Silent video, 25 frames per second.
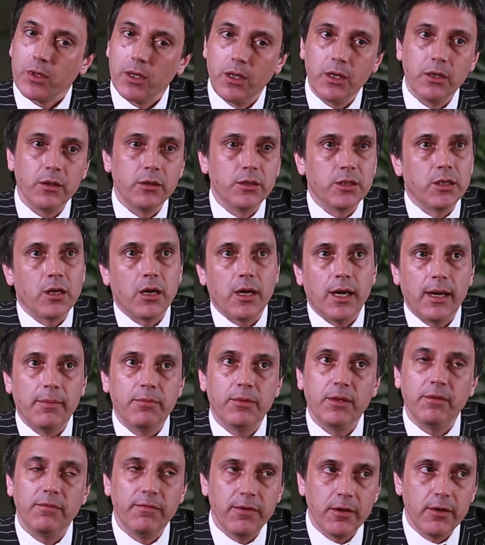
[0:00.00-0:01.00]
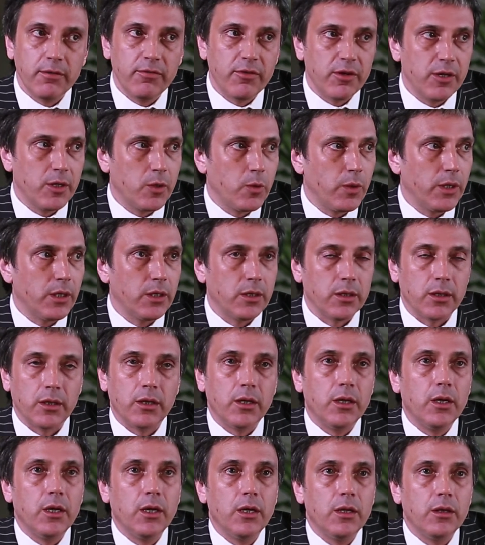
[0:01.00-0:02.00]
It'll start happening very, very quickly.
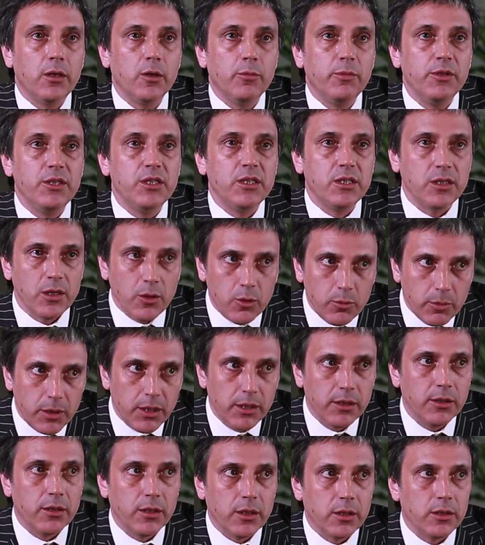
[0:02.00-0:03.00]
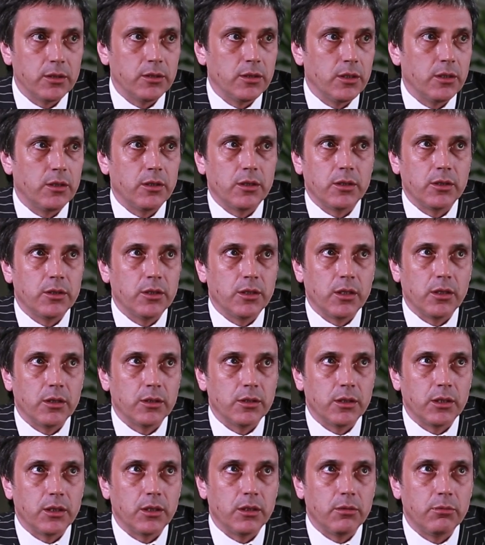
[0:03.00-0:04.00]
There'll be so many things, I think,
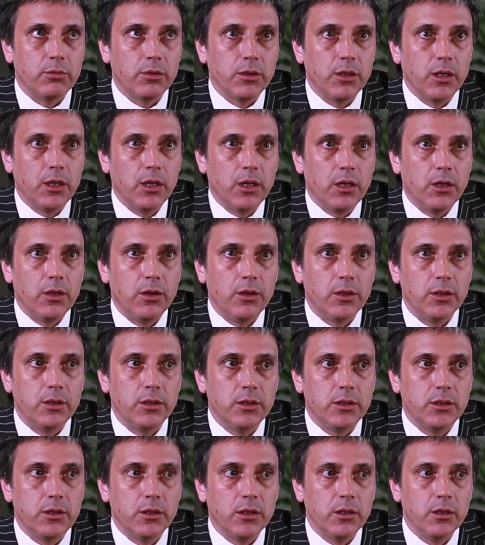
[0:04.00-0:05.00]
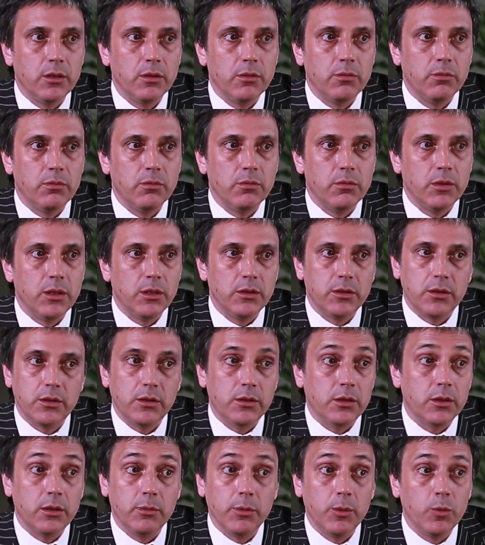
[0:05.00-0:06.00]
starting up that it's
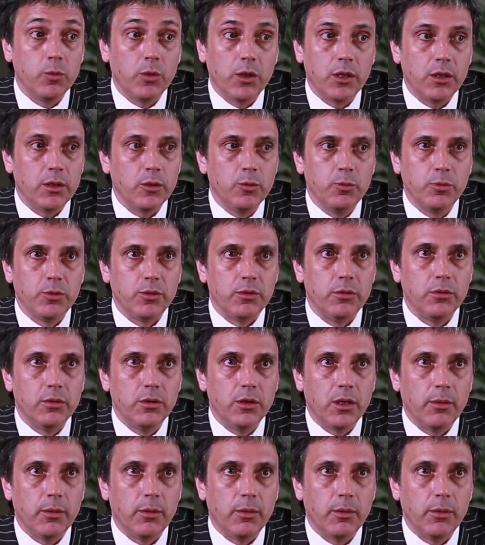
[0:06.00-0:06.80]
going to be wide open.